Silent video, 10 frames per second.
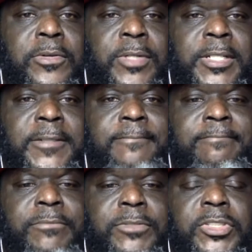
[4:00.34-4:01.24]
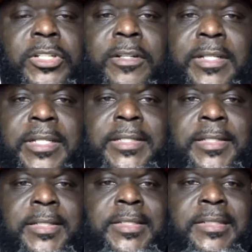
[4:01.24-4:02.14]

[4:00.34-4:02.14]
so um, currently